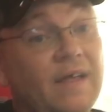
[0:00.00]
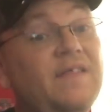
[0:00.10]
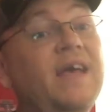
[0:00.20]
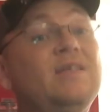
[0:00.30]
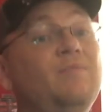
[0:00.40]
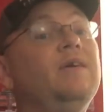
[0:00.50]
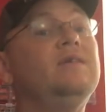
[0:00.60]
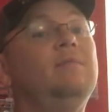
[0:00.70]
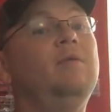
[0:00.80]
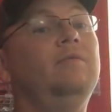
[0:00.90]
Thanks,
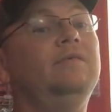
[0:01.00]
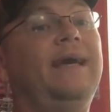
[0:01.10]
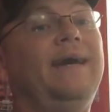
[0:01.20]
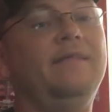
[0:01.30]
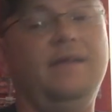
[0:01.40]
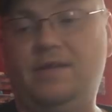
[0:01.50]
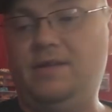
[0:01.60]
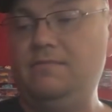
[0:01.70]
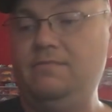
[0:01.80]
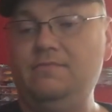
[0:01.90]
because I'm almost out of these.